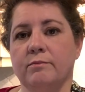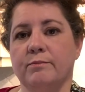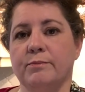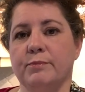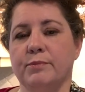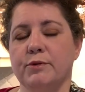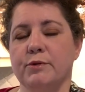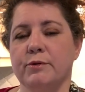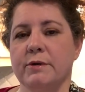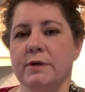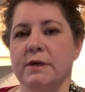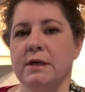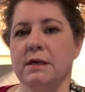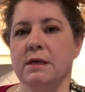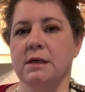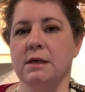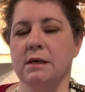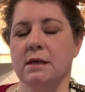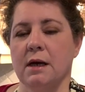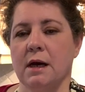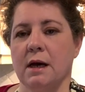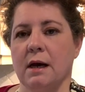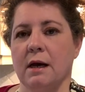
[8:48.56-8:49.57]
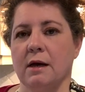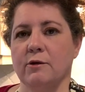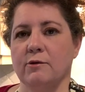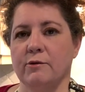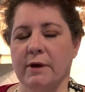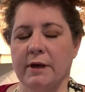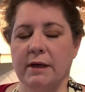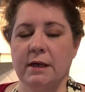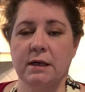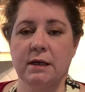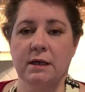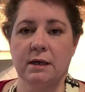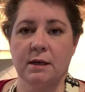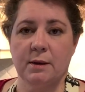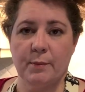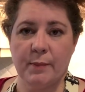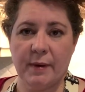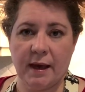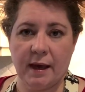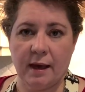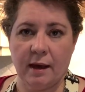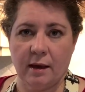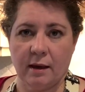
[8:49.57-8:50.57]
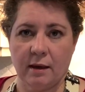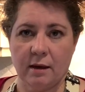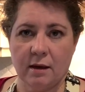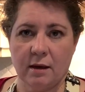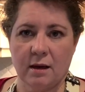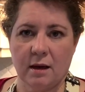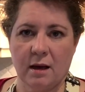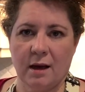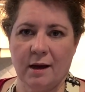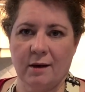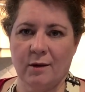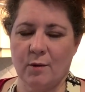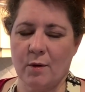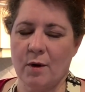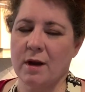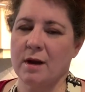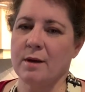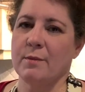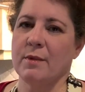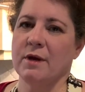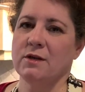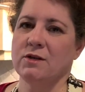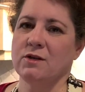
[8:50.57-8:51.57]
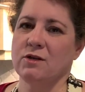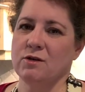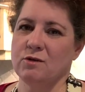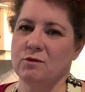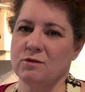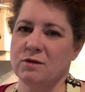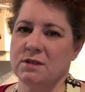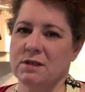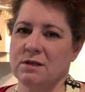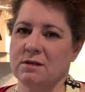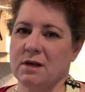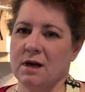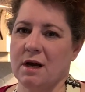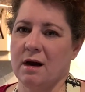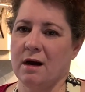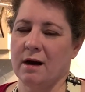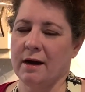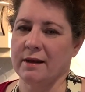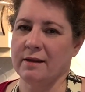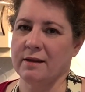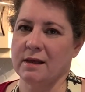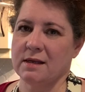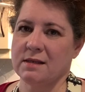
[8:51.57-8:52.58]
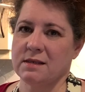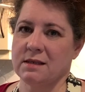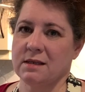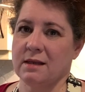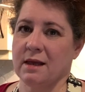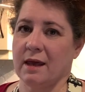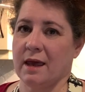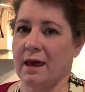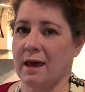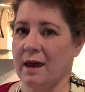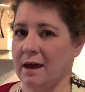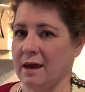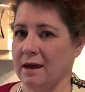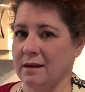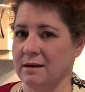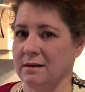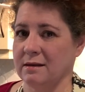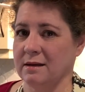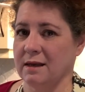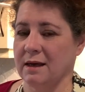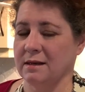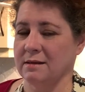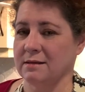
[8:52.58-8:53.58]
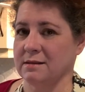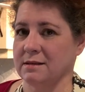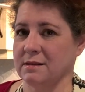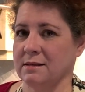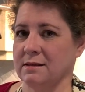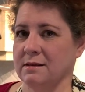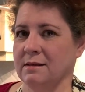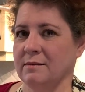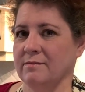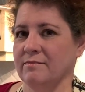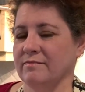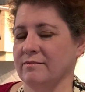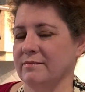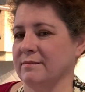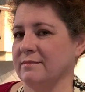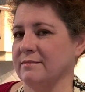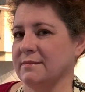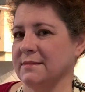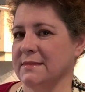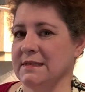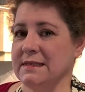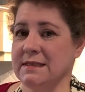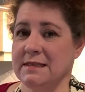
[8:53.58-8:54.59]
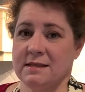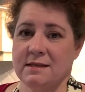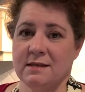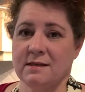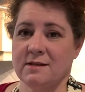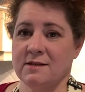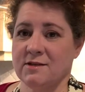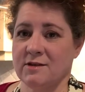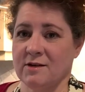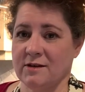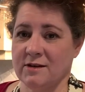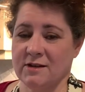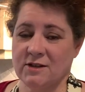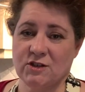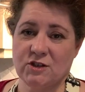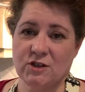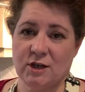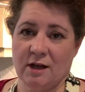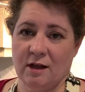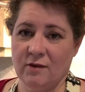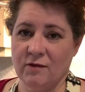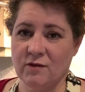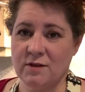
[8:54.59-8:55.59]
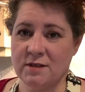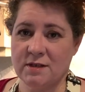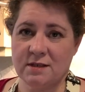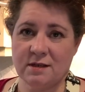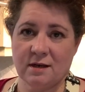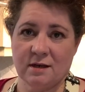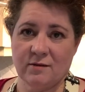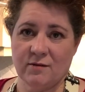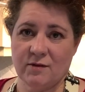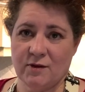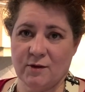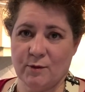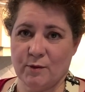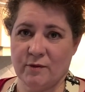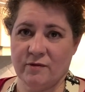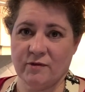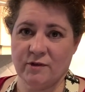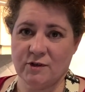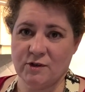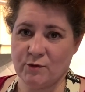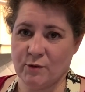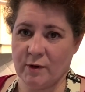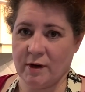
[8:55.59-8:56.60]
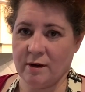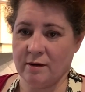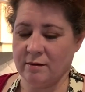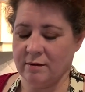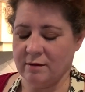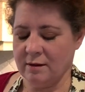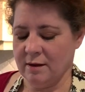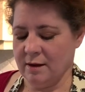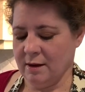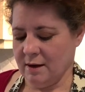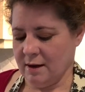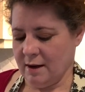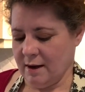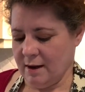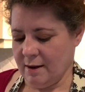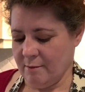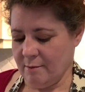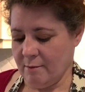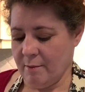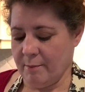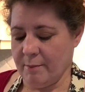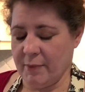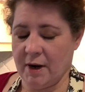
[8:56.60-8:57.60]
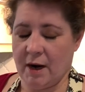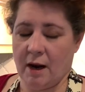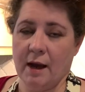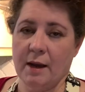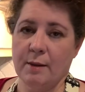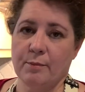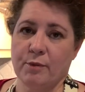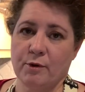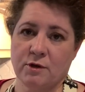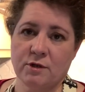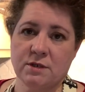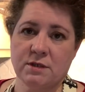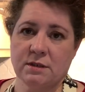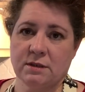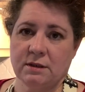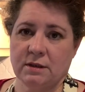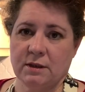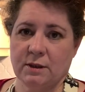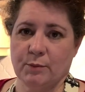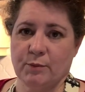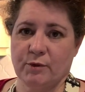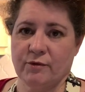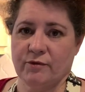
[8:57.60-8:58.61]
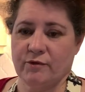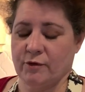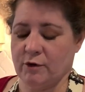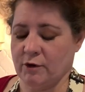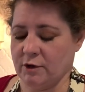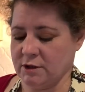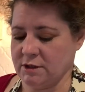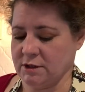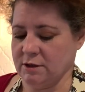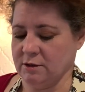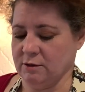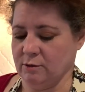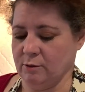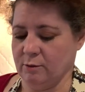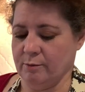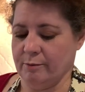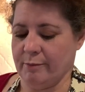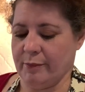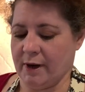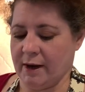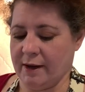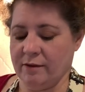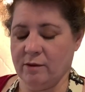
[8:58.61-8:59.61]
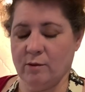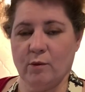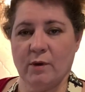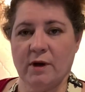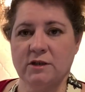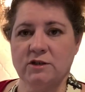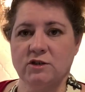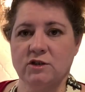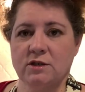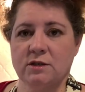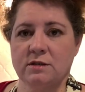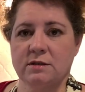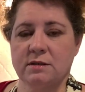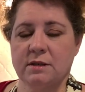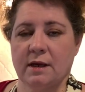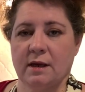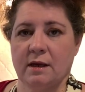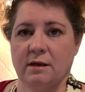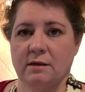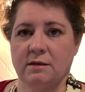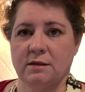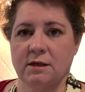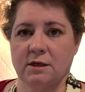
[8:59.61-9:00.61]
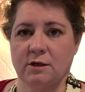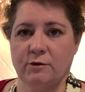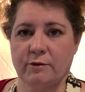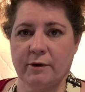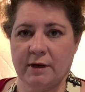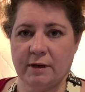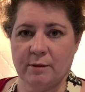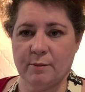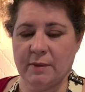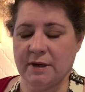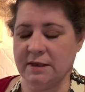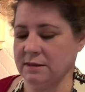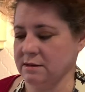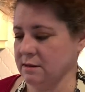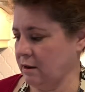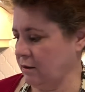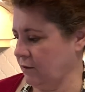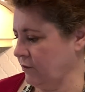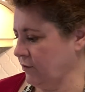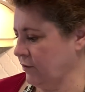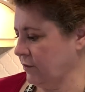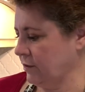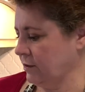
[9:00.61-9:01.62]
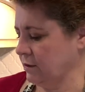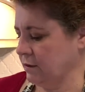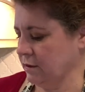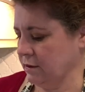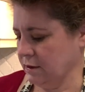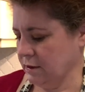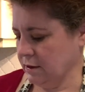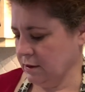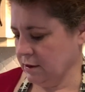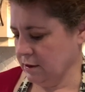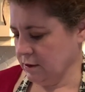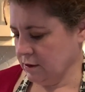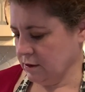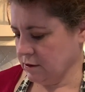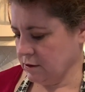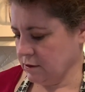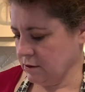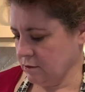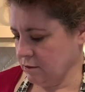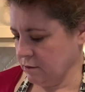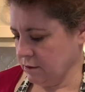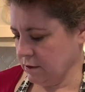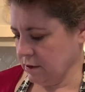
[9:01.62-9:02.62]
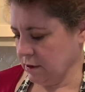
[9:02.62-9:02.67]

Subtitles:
pre-grated in a bag. I don't recommend you use the kind that's in the can that sits on the shelf instead of in the refrigerator, but I personally prefer to buy the wedges and grate it myself. So